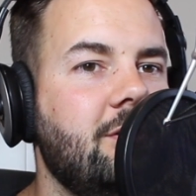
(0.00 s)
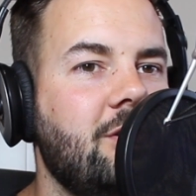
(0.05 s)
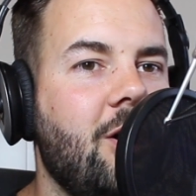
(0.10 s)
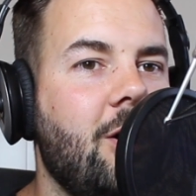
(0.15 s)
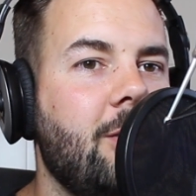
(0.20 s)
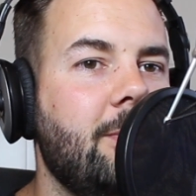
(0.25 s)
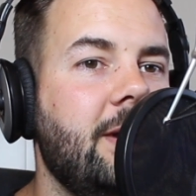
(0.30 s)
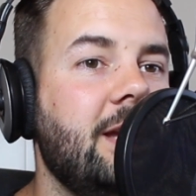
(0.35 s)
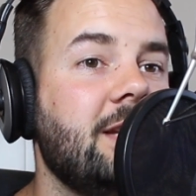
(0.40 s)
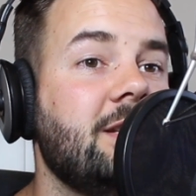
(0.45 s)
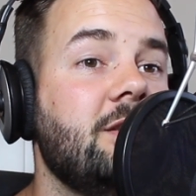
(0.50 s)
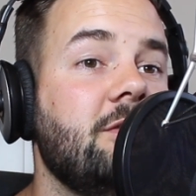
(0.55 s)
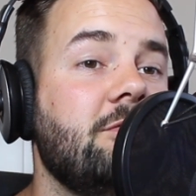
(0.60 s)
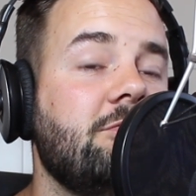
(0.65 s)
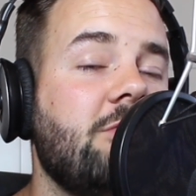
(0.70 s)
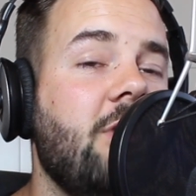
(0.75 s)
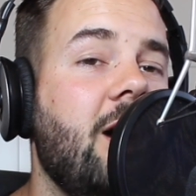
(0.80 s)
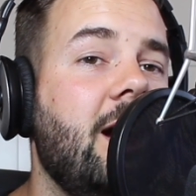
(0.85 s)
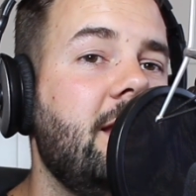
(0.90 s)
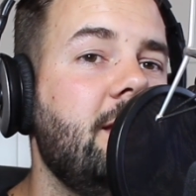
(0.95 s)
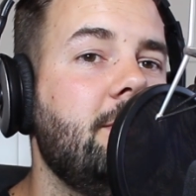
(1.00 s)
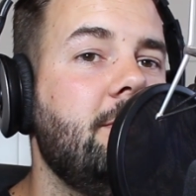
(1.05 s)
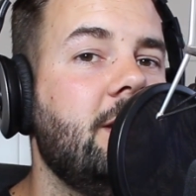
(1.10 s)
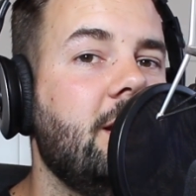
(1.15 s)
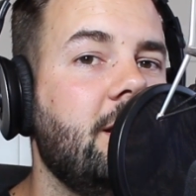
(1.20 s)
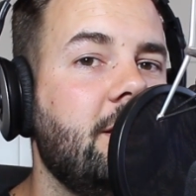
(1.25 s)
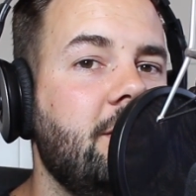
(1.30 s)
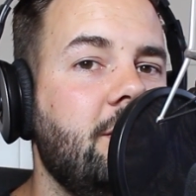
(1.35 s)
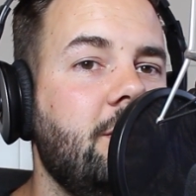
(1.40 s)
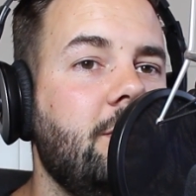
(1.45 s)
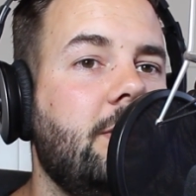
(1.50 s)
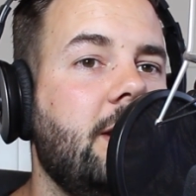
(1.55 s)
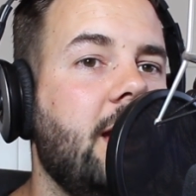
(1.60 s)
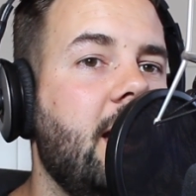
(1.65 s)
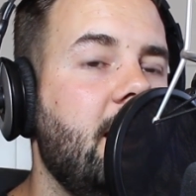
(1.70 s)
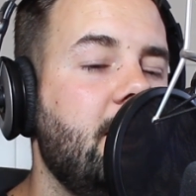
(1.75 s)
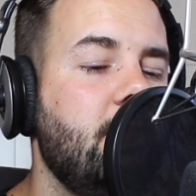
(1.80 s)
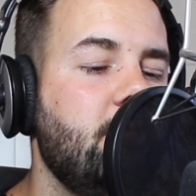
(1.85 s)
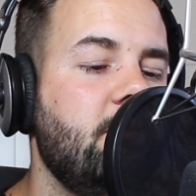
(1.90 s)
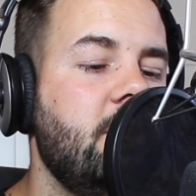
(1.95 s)
Derby, it's right in the middle of the
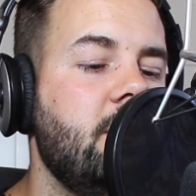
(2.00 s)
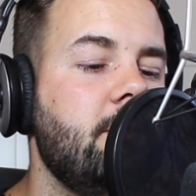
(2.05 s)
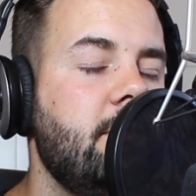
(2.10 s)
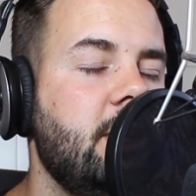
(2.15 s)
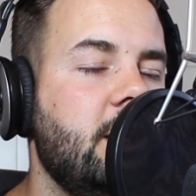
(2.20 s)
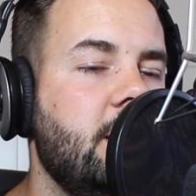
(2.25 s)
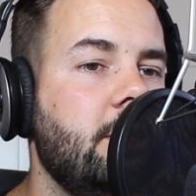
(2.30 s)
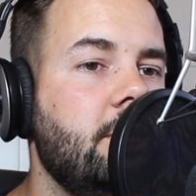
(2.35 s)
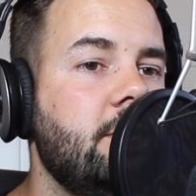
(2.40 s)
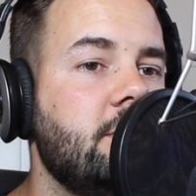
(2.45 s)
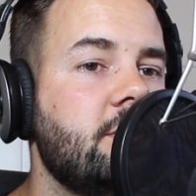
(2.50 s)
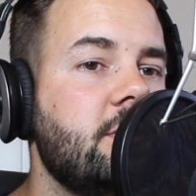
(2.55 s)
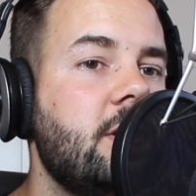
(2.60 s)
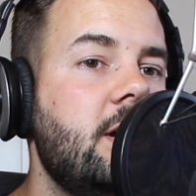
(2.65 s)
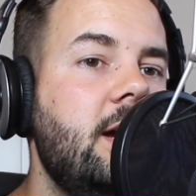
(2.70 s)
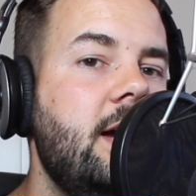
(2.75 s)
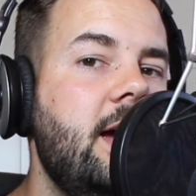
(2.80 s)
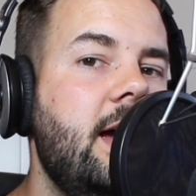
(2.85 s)
UK. We're in the Midlands.